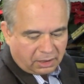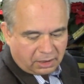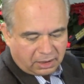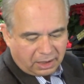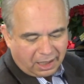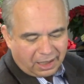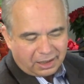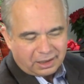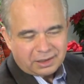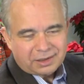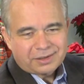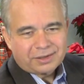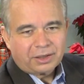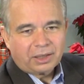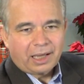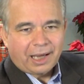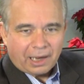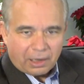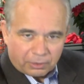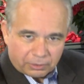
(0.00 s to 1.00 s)
That is
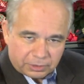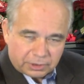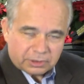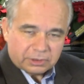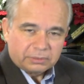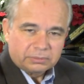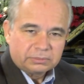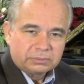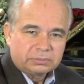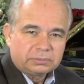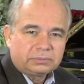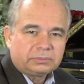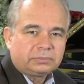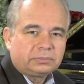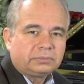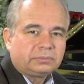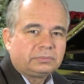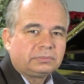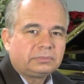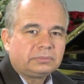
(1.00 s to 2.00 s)
allowed
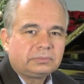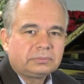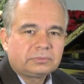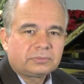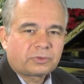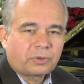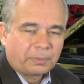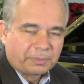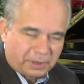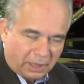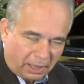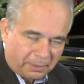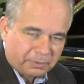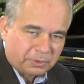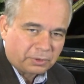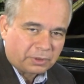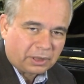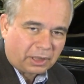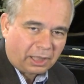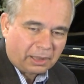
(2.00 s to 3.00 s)
from time
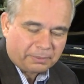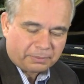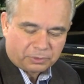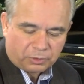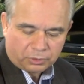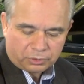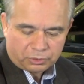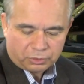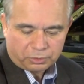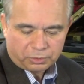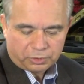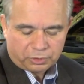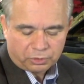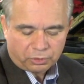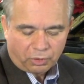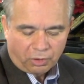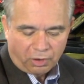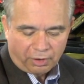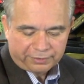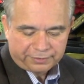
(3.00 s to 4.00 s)
to time. Don't do it too
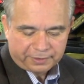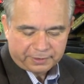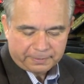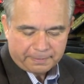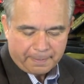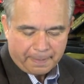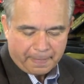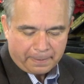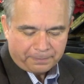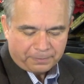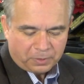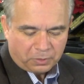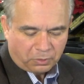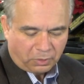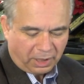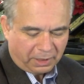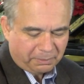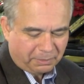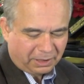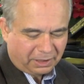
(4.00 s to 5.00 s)
often,
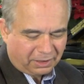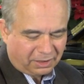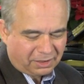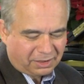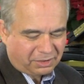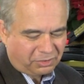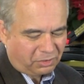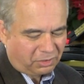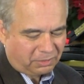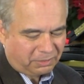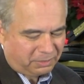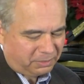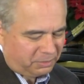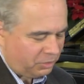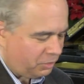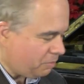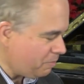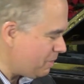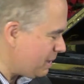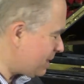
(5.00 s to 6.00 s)
right? Because you're
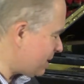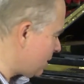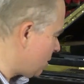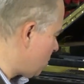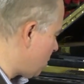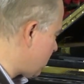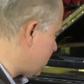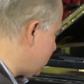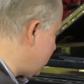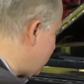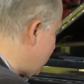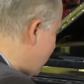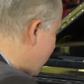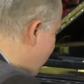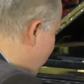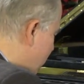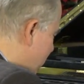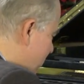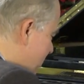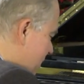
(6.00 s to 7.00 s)
missing one of the
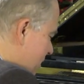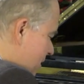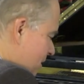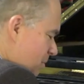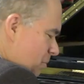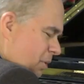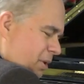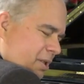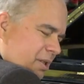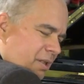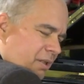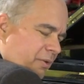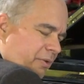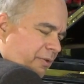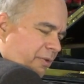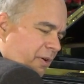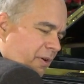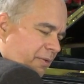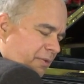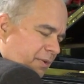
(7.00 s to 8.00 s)
elements, which is the
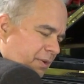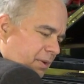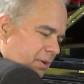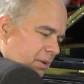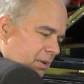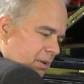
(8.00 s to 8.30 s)
fifth.